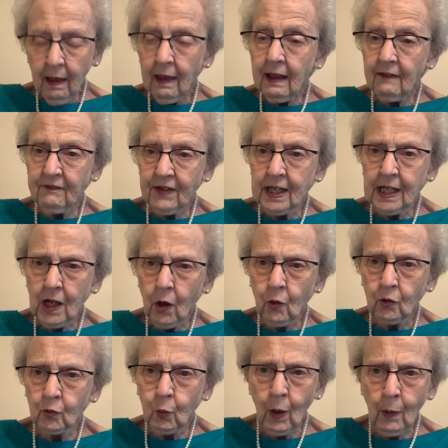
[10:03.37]
if he
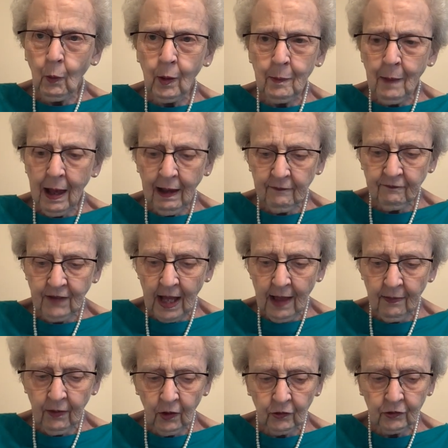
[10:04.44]
knows where we might
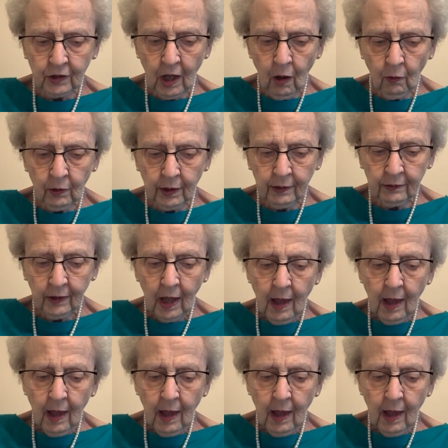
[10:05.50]
find those donkeys.